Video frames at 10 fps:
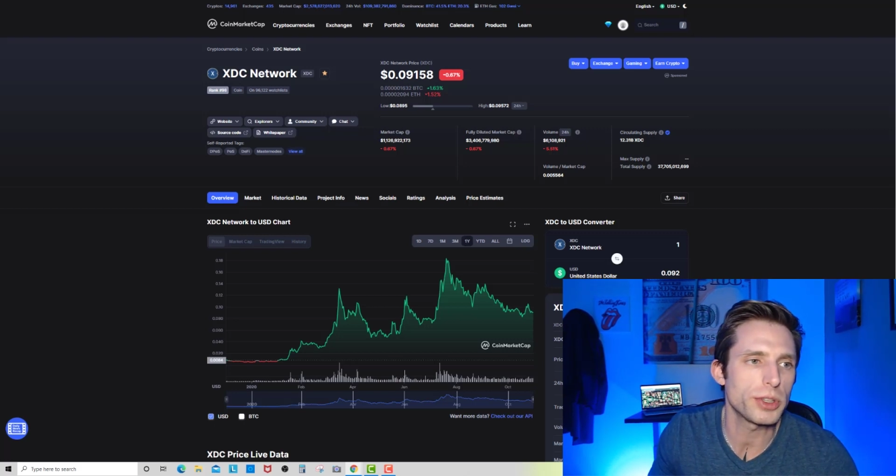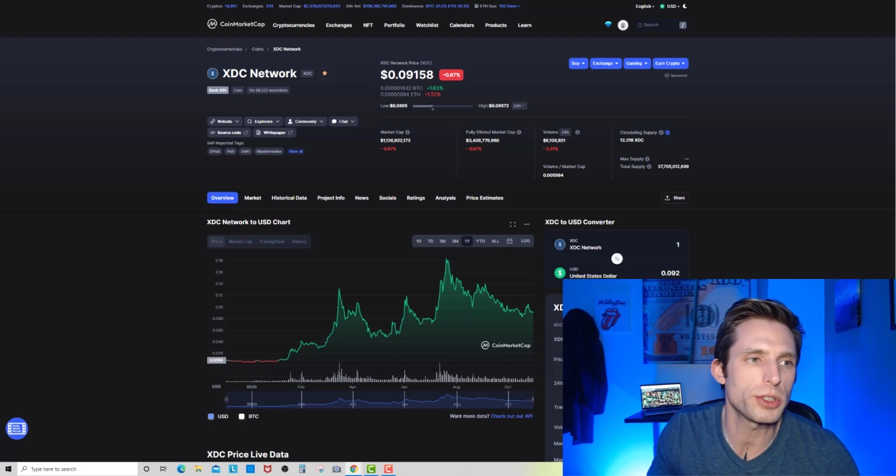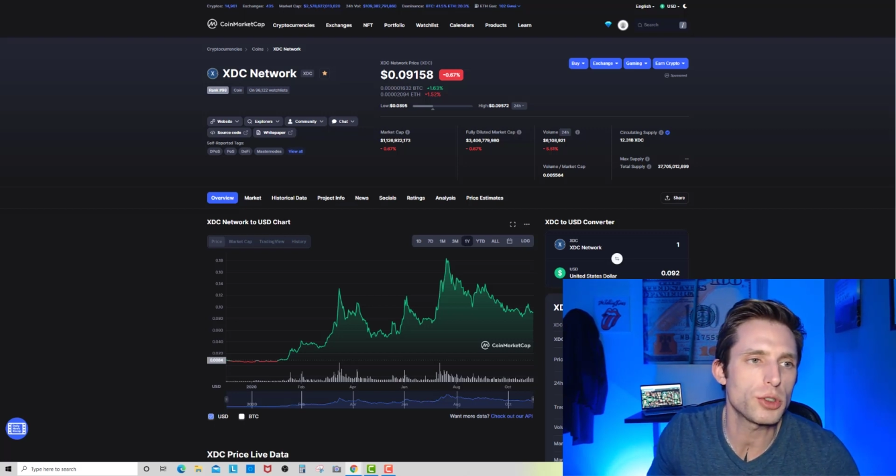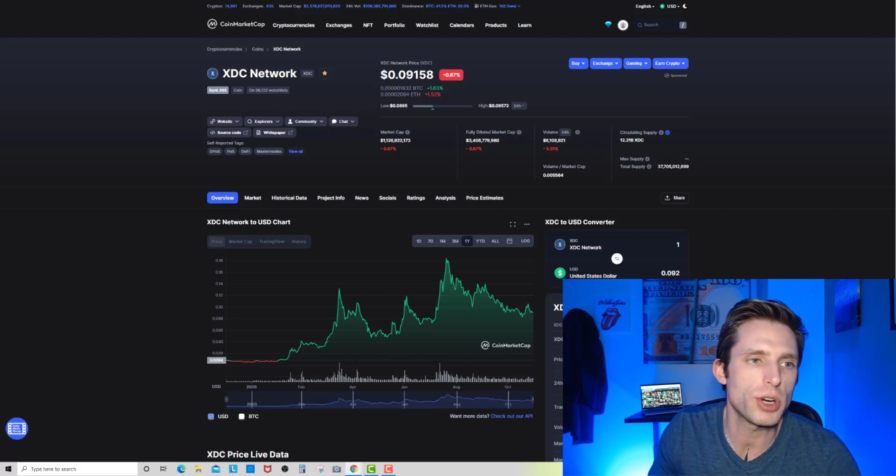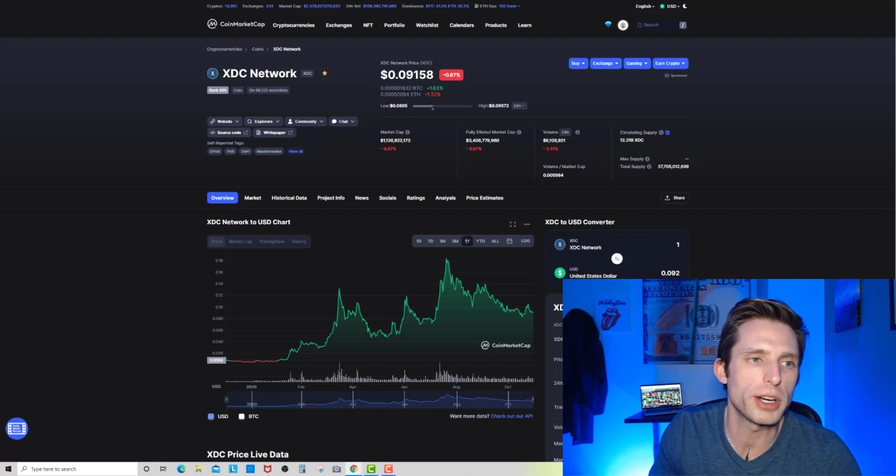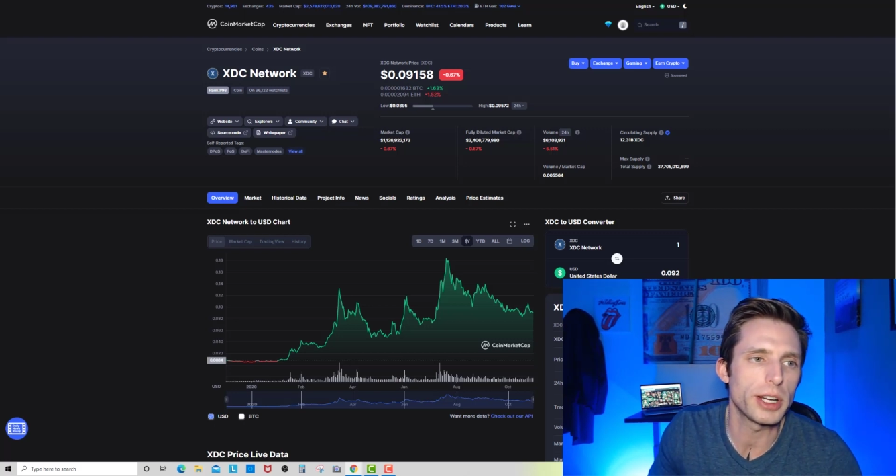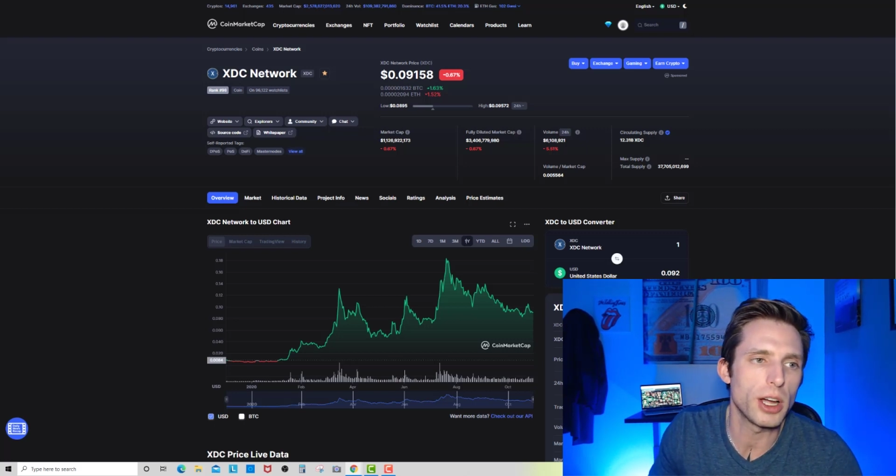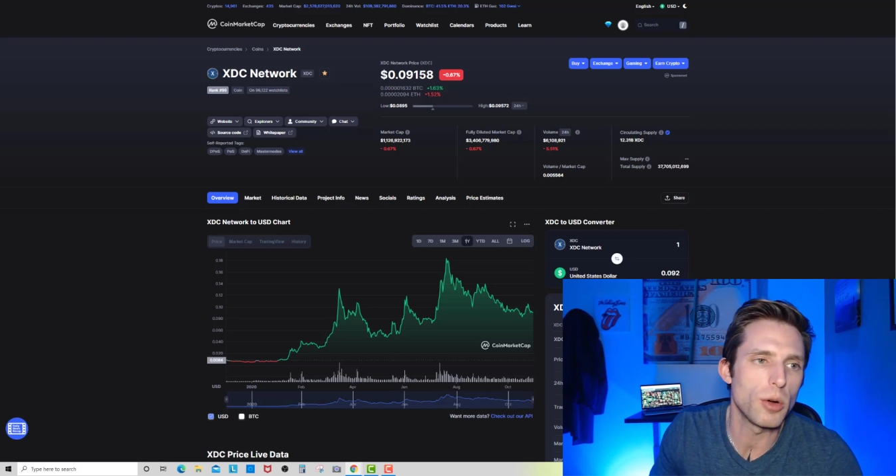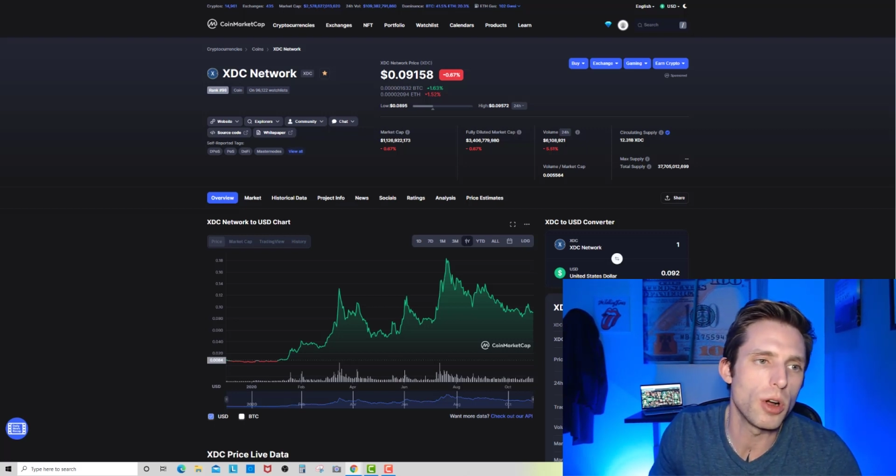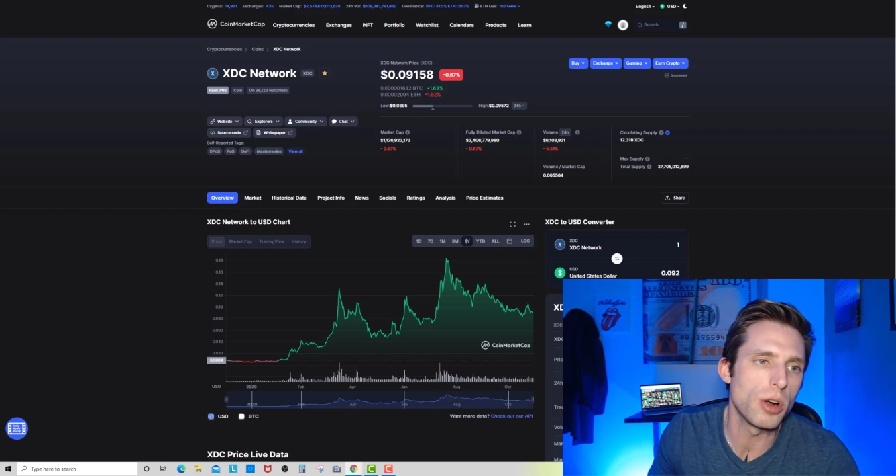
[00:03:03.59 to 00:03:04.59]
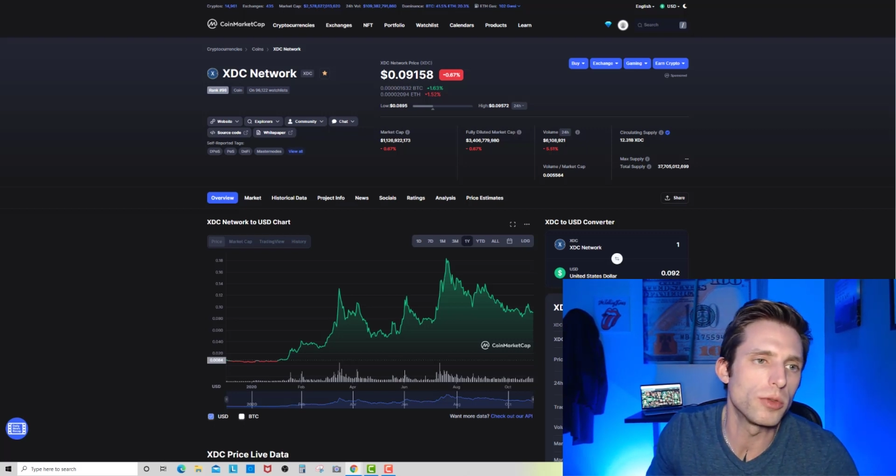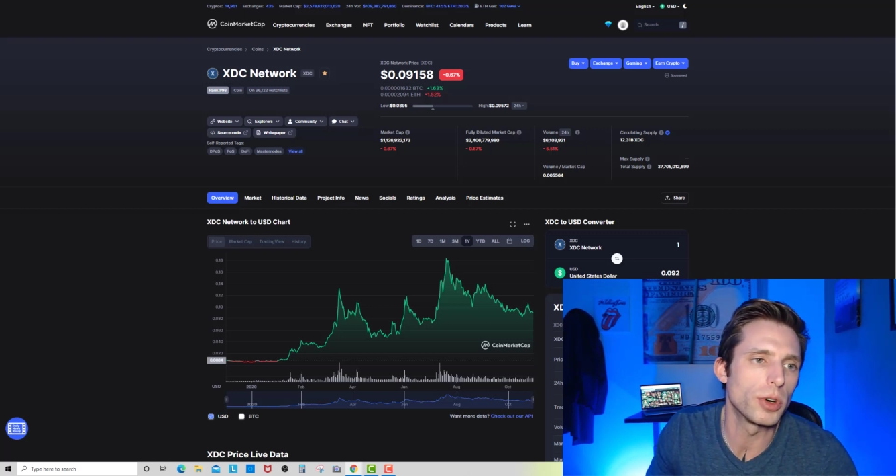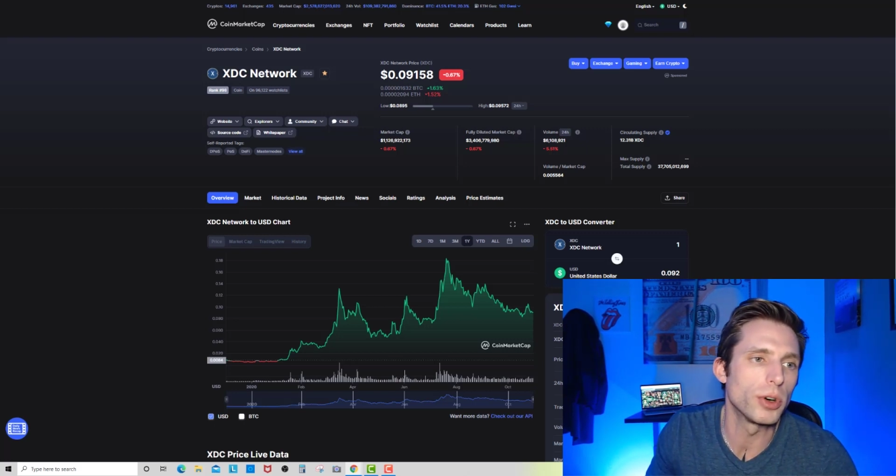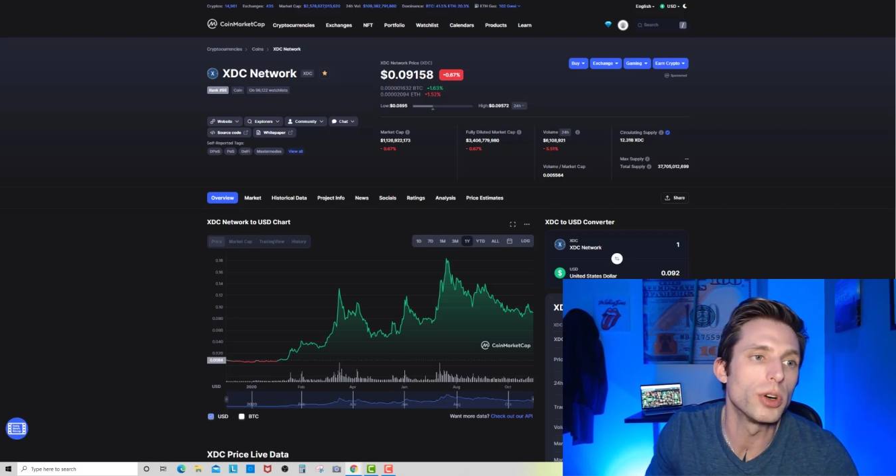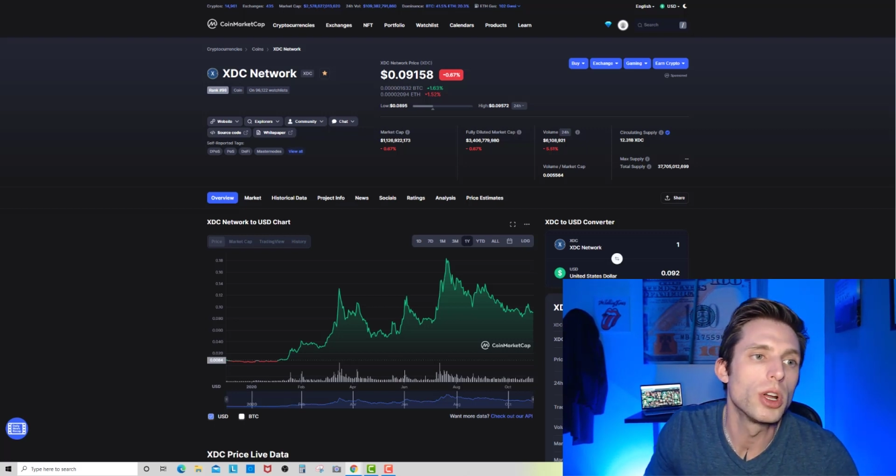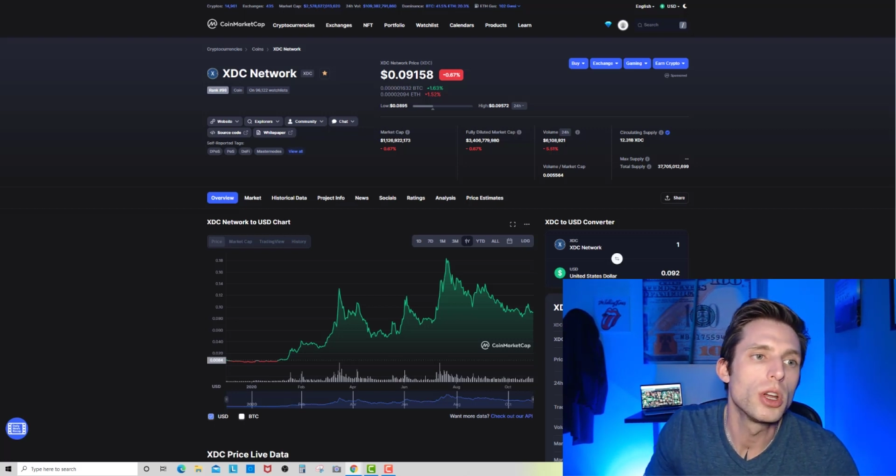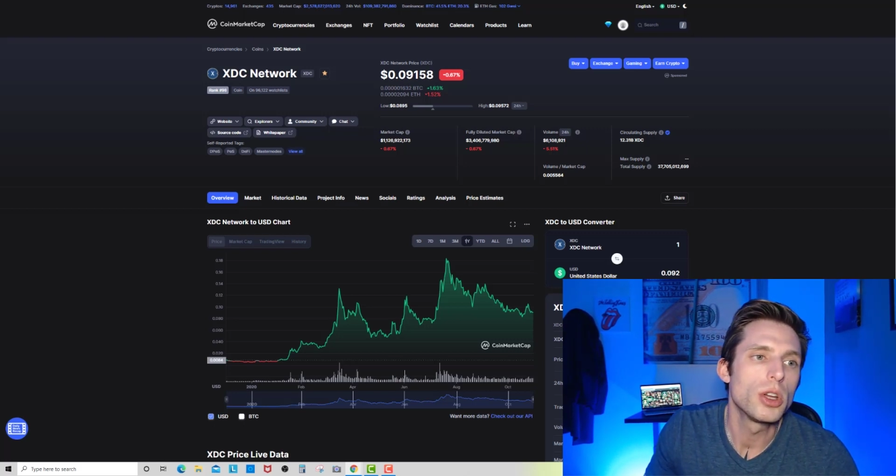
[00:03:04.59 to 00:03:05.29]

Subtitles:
what they're trying to go over,